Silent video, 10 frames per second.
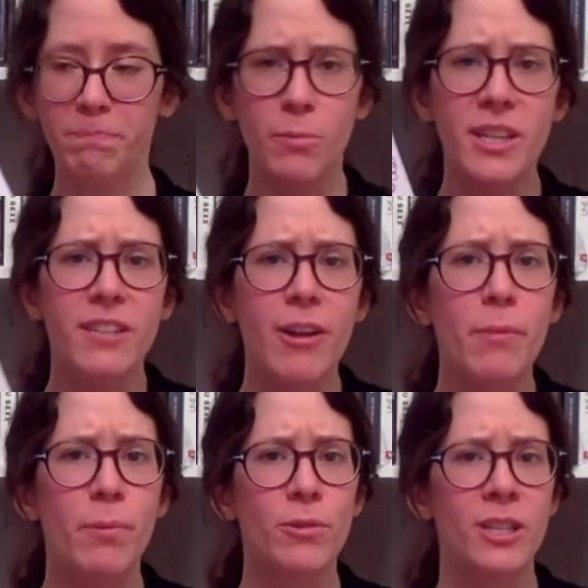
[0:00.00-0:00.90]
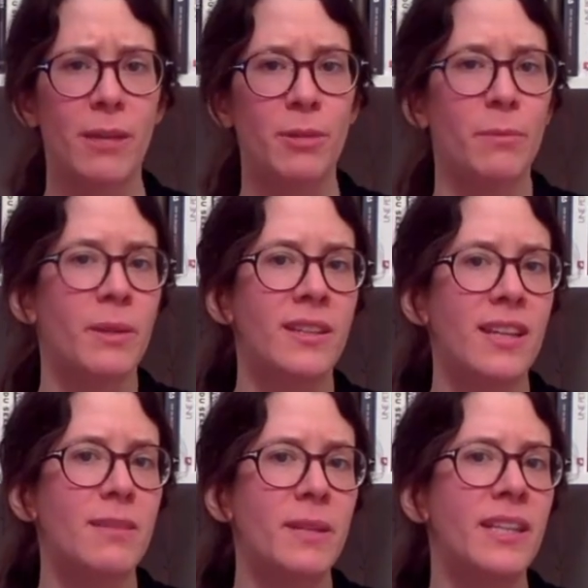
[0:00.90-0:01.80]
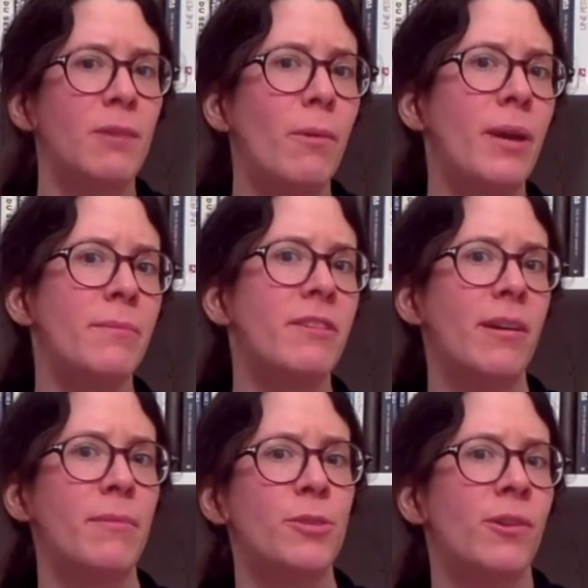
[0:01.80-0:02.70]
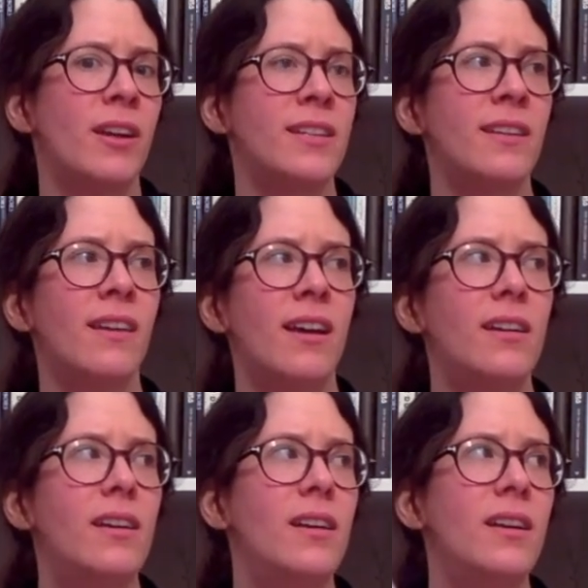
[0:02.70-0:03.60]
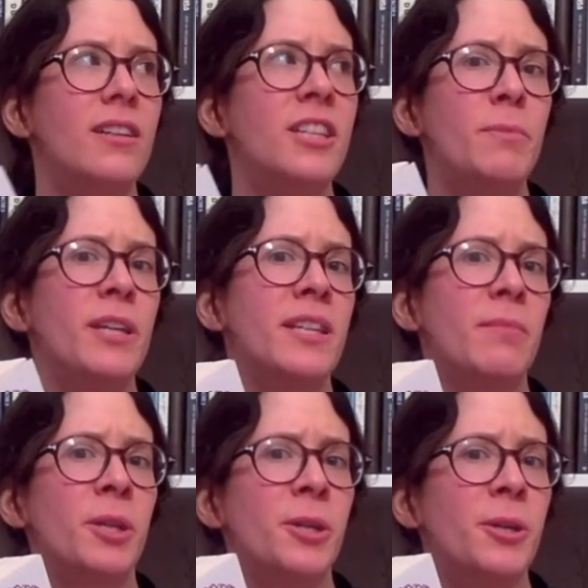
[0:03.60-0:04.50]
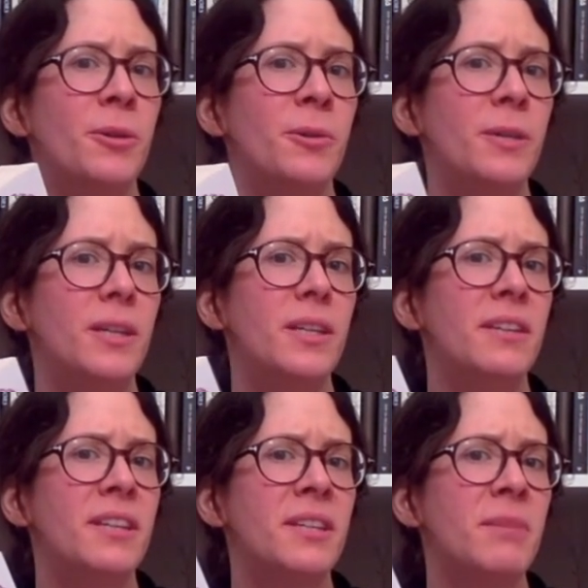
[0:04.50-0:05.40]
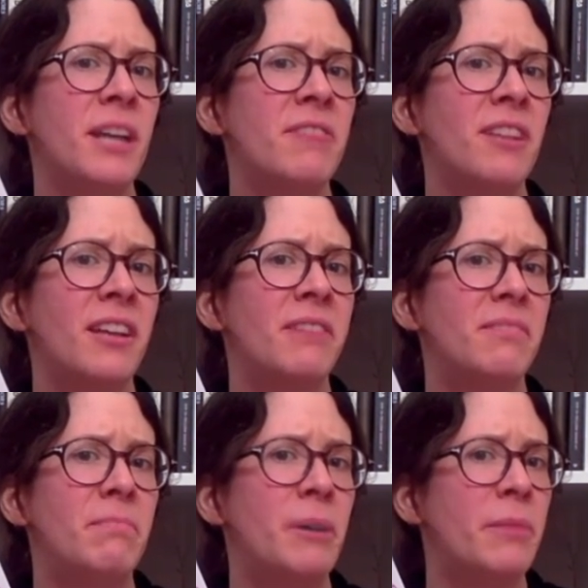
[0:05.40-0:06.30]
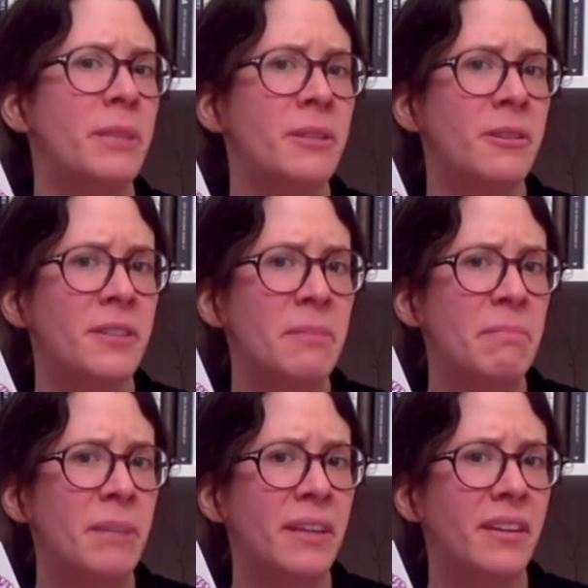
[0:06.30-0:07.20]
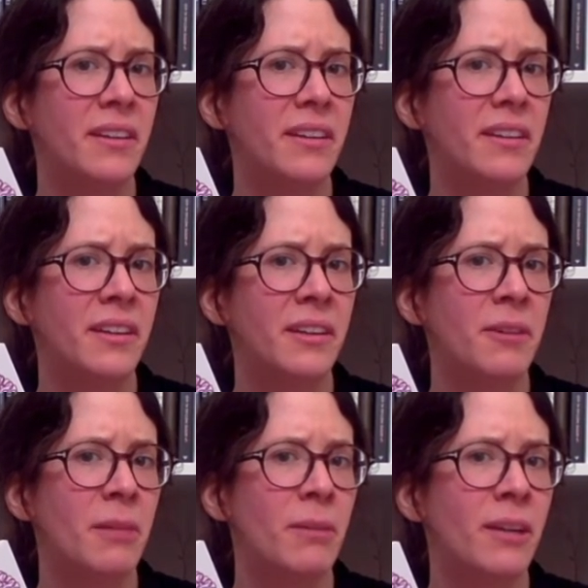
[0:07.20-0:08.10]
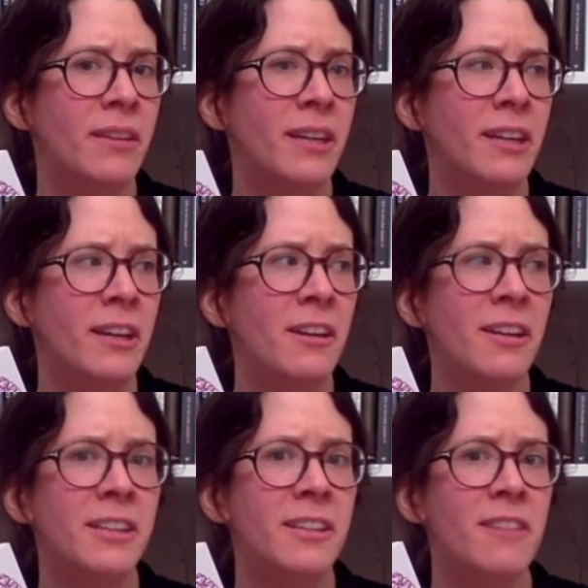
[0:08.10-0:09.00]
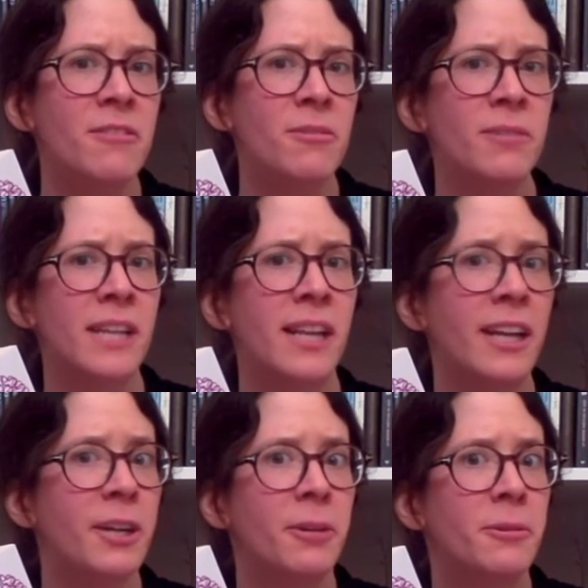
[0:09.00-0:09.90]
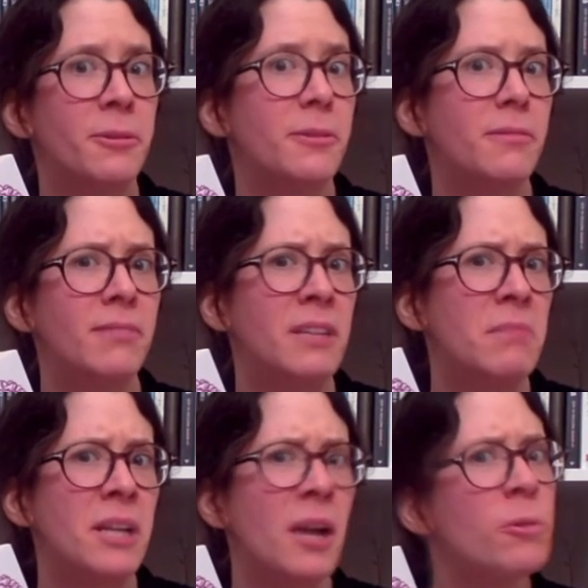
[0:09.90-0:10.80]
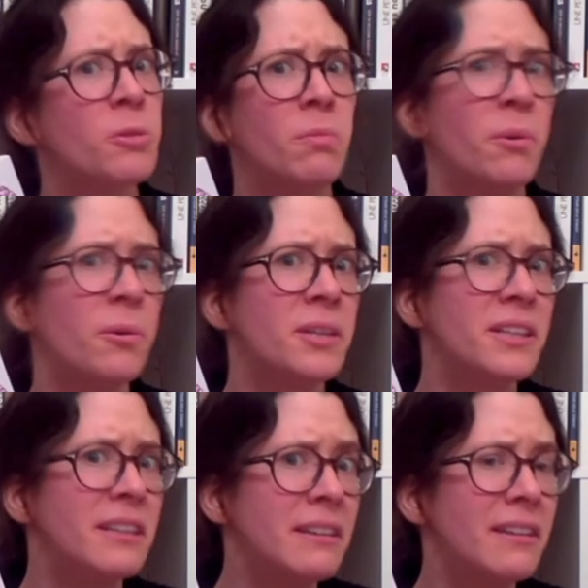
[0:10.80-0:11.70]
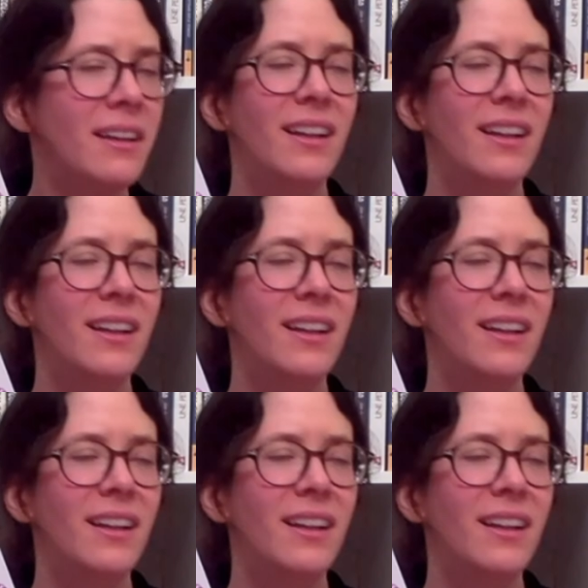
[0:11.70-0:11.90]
To me, it's a very important subject because that's basically what made me a feminist, realizing that just because I'm a girl doesn't mean I have to like Barbie dolls and pink and crap like that. I like dinosaurs and Legos. Didn't mean I was a boy, did it?